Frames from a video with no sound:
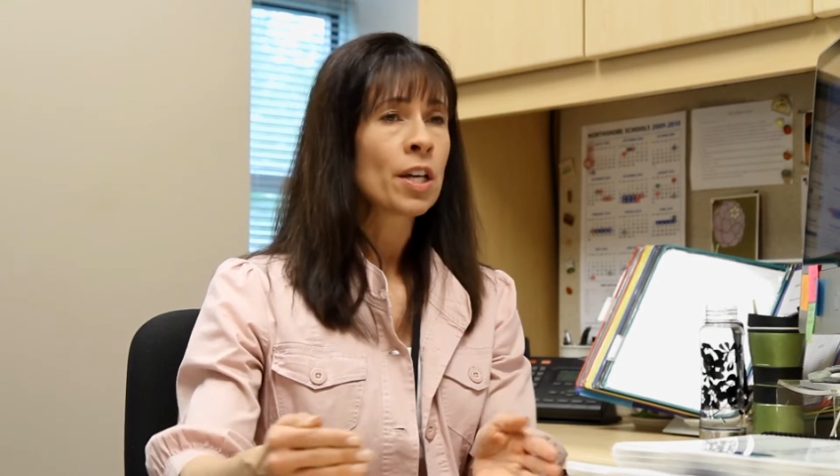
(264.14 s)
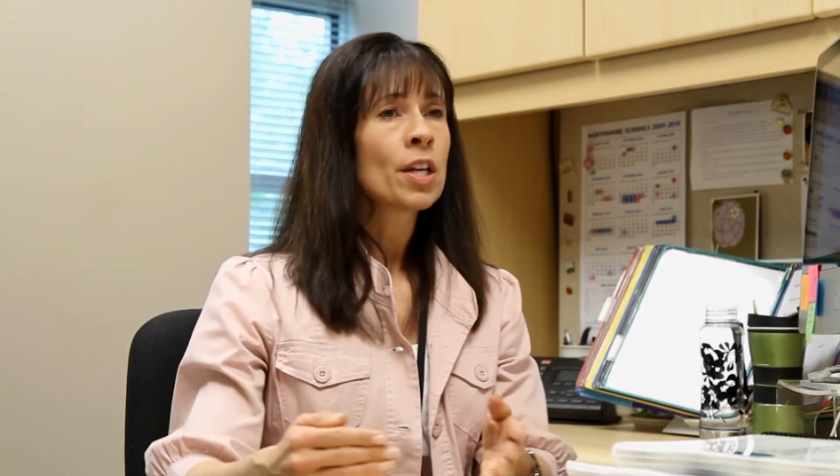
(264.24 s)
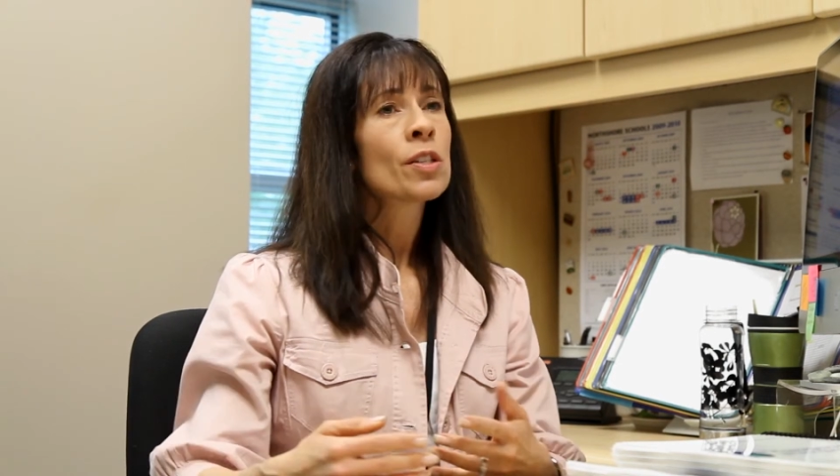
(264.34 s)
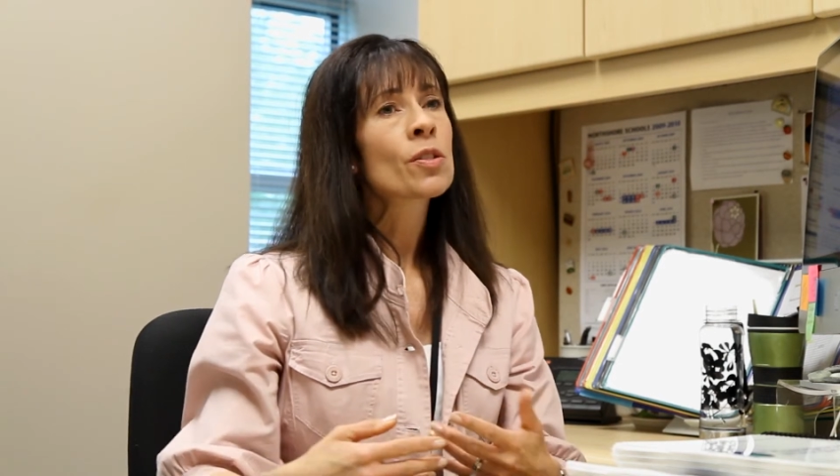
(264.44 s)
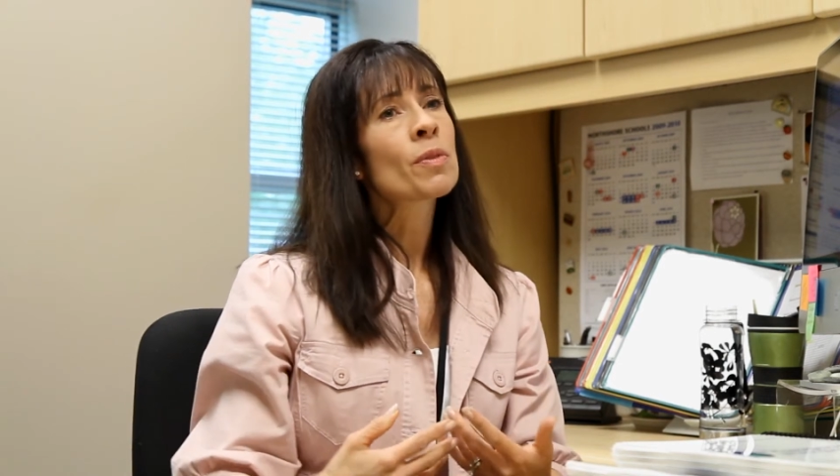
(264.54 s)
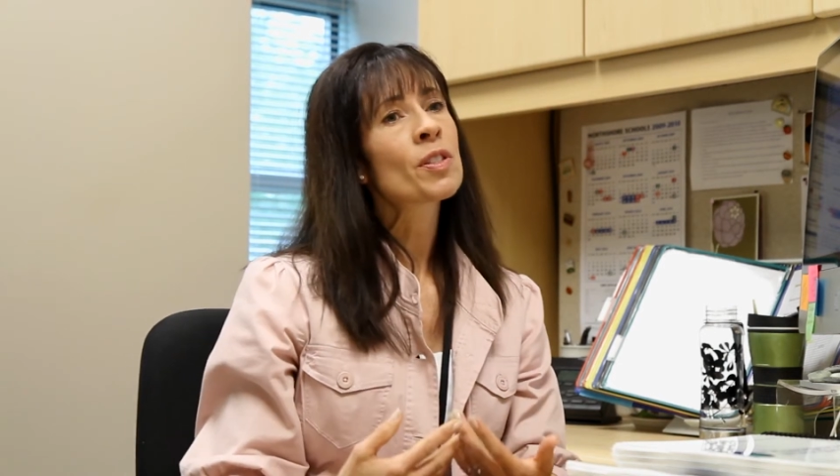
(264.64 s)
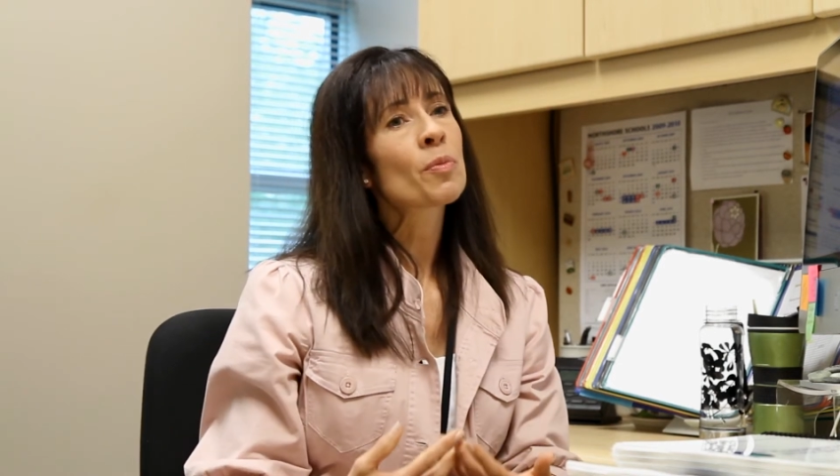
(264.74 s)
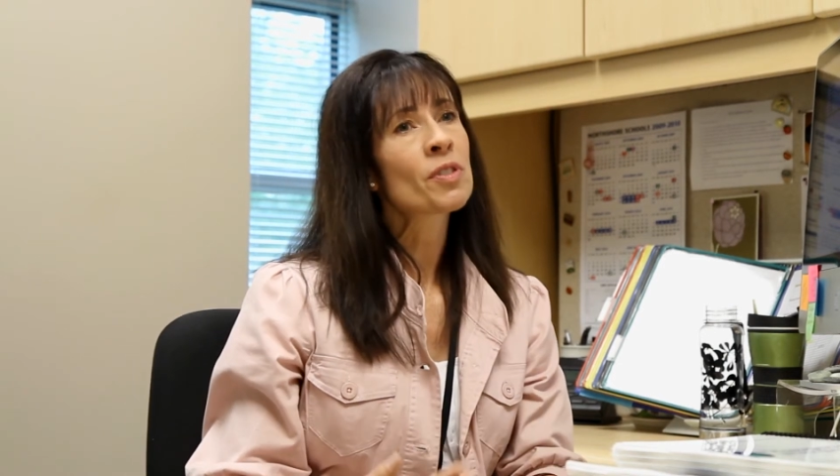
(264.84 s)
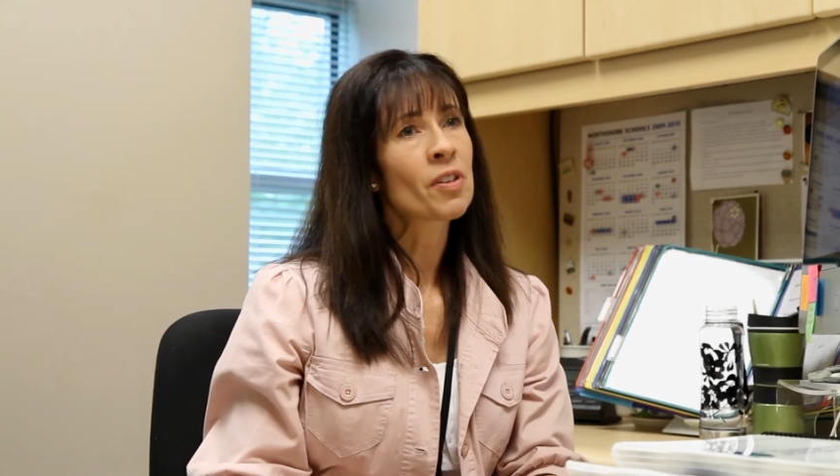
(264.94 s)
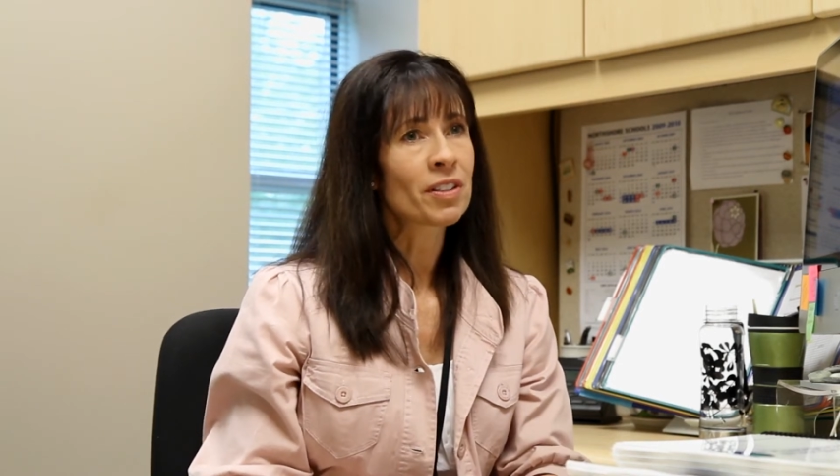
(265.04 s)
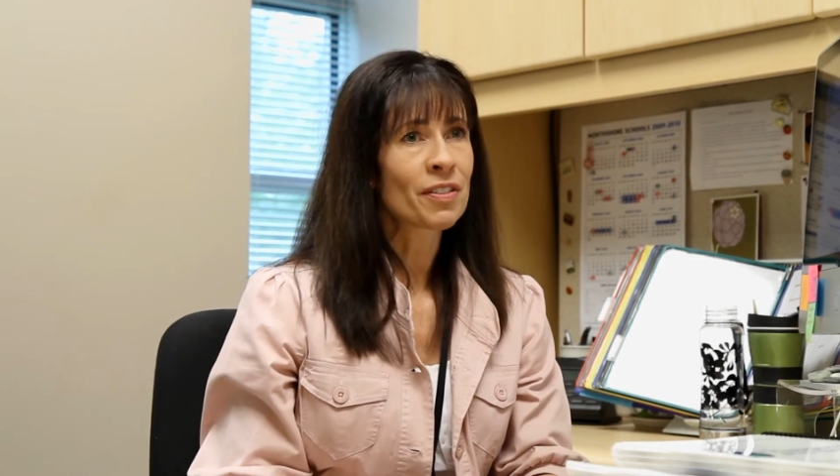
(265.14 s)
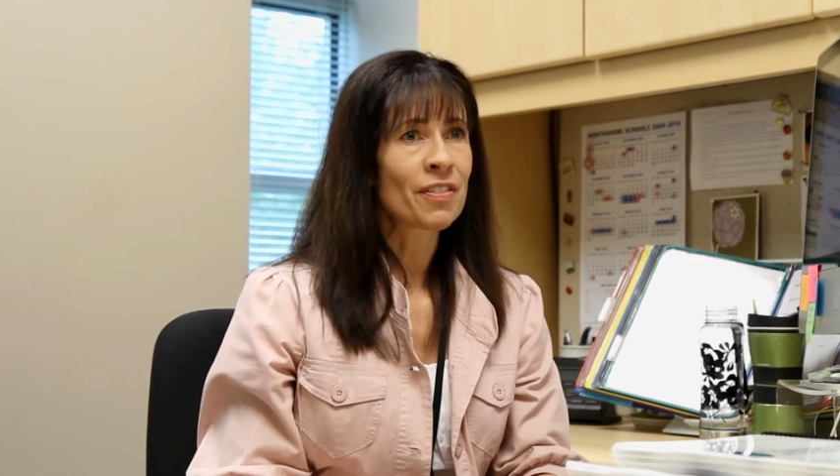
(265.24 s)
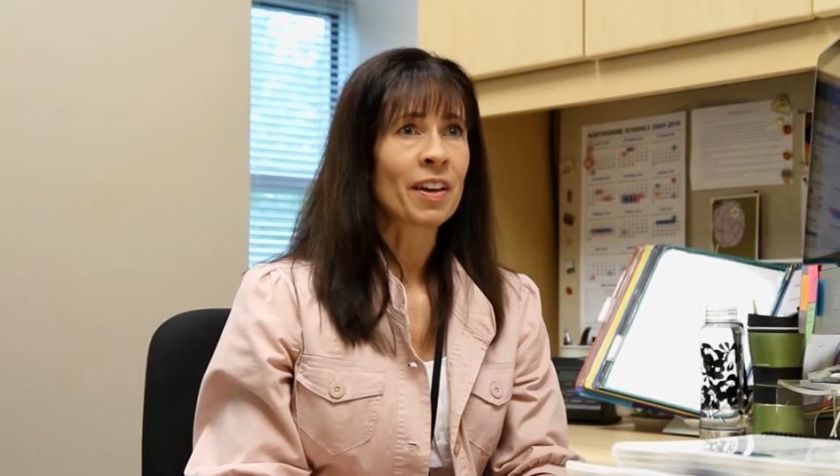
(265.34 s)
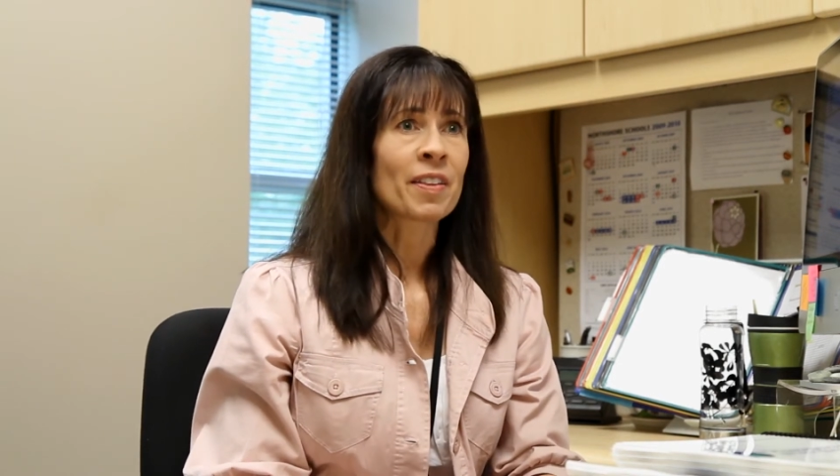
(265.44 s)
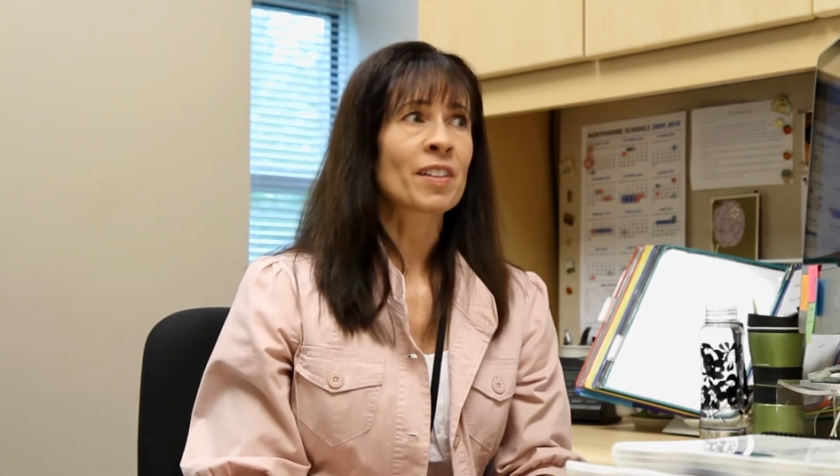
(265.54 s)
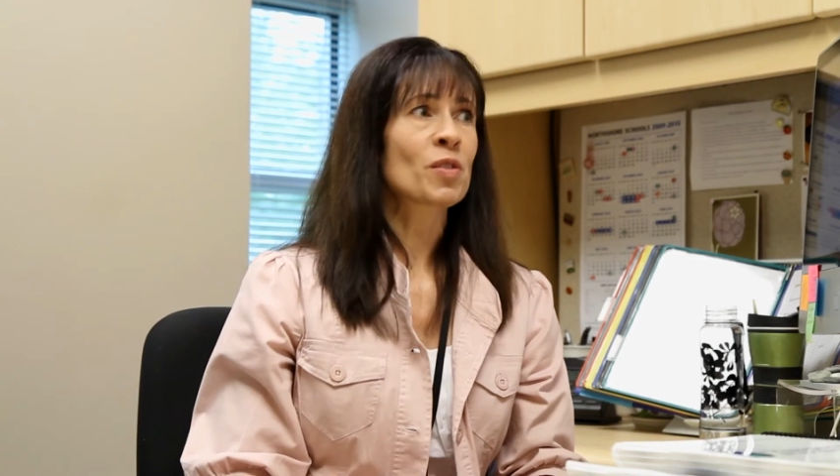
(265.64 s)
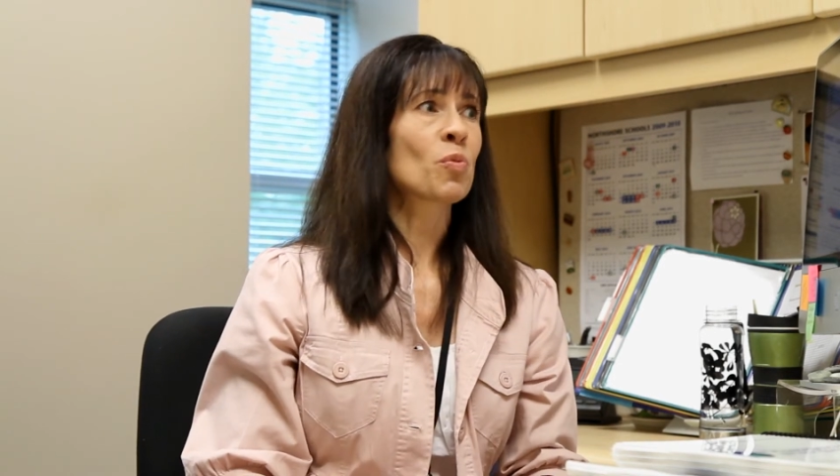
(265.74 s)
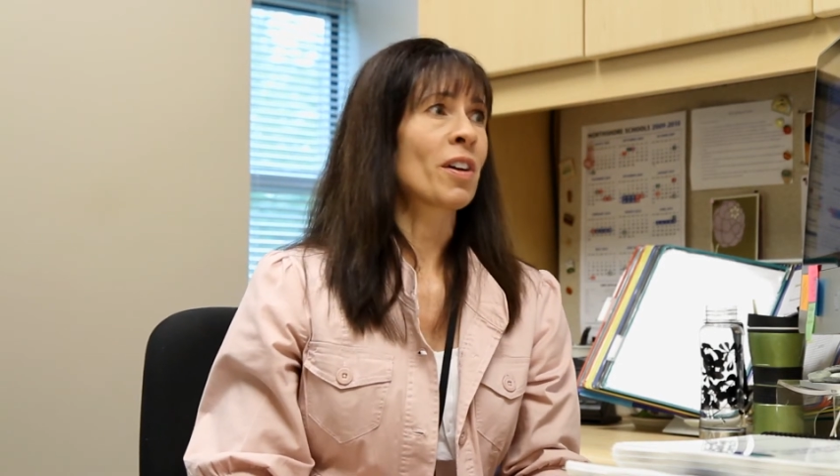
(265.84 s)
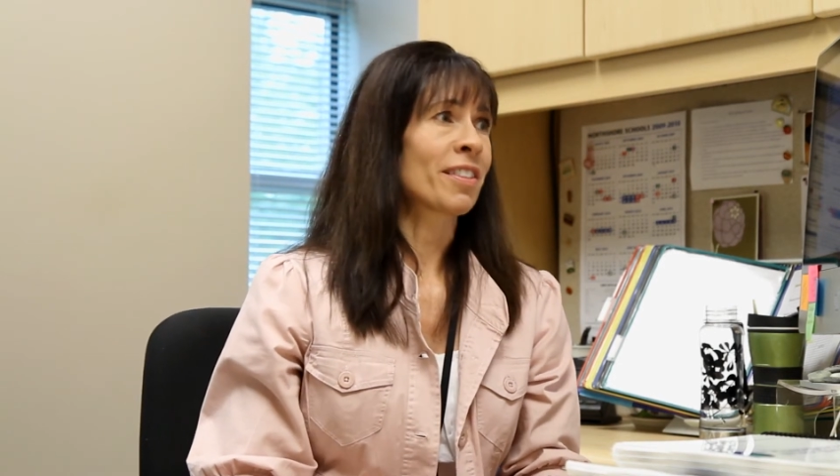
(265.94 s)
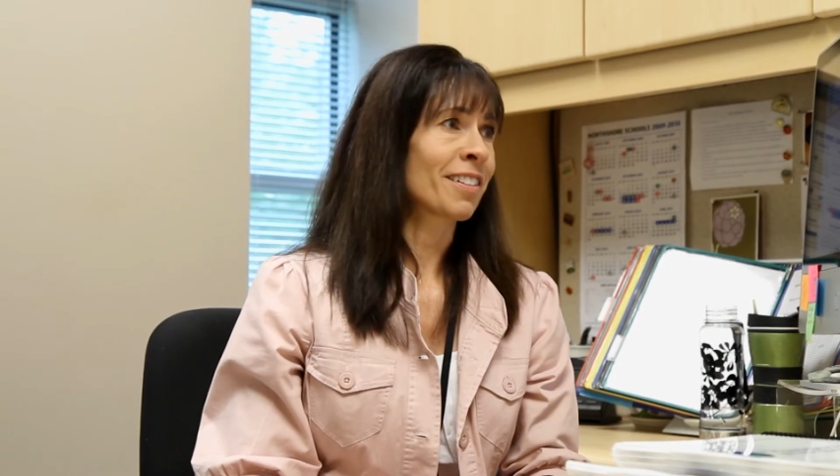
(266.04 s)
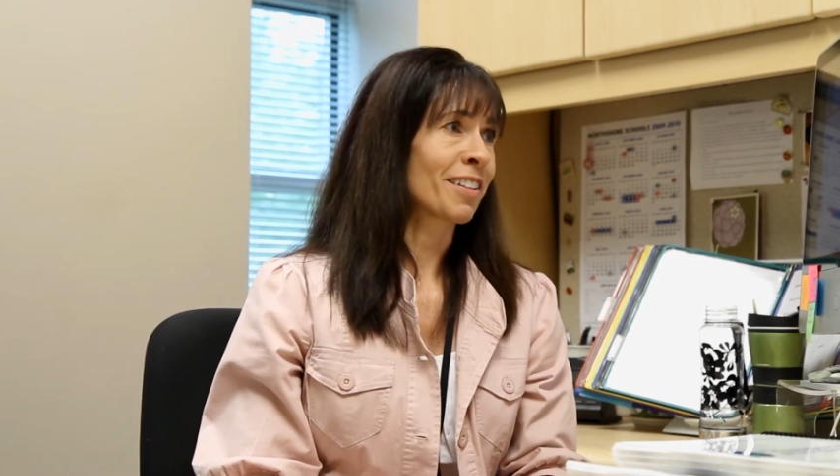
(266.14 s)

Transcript: So as a result of that, that's one